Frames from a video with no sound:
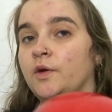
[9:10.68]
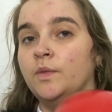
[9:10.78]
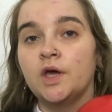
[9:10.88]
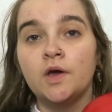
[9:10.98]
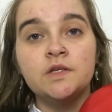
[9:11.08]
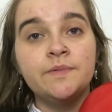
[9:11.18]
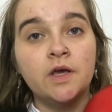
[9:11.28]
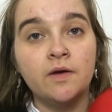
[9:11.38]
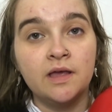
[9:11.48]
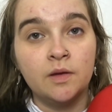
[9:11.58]
we're going to be
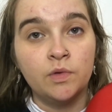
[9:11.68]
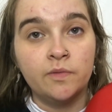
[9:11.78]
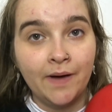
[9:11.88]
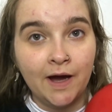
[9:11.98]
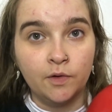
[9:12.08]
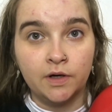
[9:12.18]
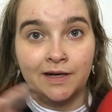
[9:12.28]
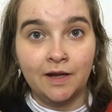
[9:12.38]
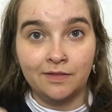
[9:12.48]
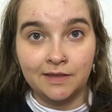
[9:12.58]
going in with powder.
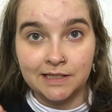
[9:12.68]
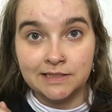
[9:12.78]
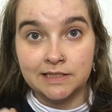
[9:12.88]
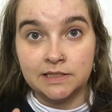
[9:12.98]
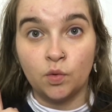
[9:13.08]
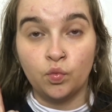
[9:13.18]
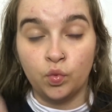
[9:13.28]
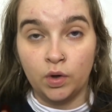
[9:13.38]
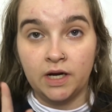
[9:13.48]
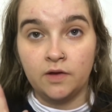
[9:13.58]
Now this is
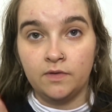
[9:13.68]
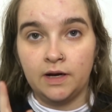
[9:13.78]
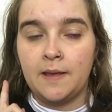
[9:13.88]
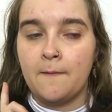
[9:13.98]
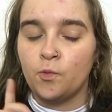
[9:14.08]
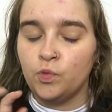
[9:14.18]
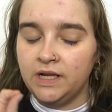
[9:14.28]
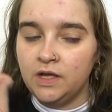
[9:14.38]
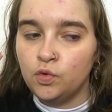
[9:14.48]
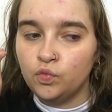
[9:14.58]
really, really,
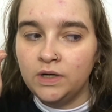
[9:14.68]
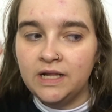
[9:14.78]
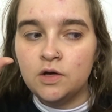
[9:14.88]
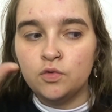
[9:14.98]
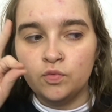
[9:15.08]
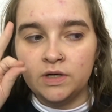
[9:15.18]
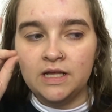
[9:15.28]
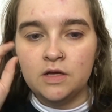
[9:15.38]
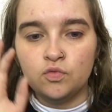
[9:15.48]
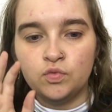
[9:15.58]
really, really,
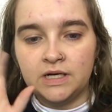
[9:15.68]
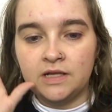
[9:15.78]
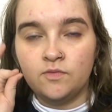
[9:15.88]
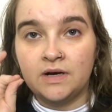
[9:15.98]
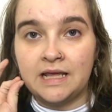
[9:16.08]
really, really, really